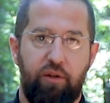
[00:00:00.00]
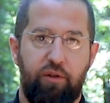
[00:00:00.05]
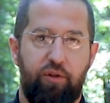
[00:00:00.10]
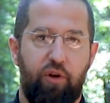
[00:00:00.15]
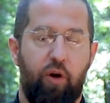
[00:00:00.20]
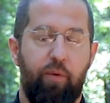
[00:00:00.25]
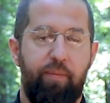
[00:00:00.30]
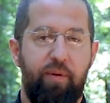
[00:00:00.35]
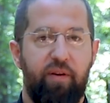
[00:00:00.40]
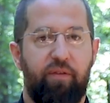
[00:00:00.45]

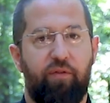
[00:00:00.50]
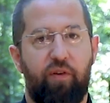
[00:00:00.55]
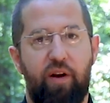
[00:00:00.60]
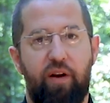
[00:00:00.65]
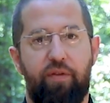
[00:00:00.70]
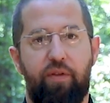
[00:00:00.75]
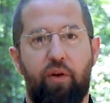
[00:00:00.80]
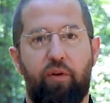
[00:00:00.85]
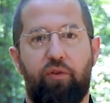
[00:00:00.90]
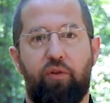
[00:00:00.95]
don't be afraid
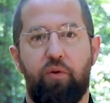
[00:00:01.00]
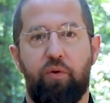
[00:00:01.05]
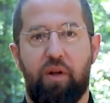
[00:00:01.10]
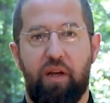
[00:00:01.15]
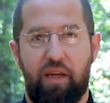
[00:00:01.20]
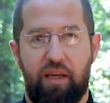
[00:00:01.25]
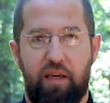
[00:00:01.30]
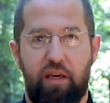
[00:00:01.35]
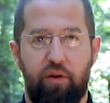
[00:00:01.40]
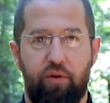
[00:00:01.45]
of those who
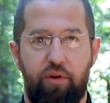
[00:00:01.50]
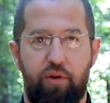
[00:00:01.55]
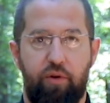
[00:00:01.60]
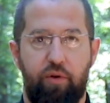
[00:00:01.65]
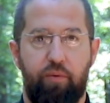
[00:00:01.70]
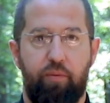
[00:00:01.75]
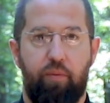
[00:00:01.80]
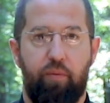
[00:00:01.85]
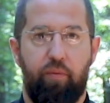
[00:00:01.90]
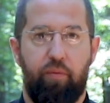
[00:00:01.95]
can kill
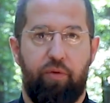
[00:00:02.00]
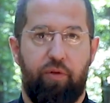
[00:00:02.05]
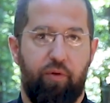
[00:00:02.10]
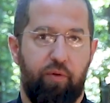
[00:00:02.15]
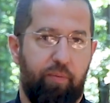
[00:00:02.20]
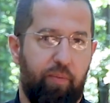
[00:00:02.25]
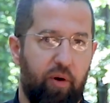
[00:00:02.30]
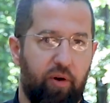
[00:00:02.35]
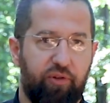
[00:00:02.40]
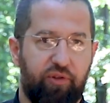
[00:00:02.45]
you
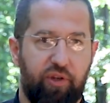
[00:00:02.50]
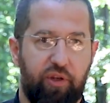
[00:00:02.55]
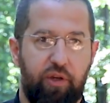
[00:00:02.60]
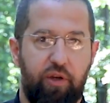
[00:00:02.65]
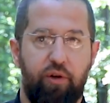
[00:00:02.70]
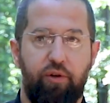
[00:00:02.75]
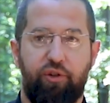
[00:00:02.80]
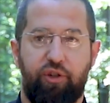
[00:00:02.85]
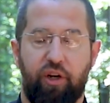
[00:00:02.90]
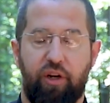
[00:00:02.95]
through
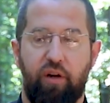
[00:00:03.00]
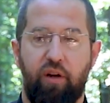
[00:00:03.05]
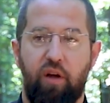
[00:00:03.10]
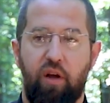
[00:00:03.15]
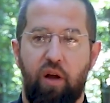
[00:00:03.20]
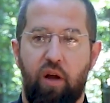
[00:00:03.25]
persecution,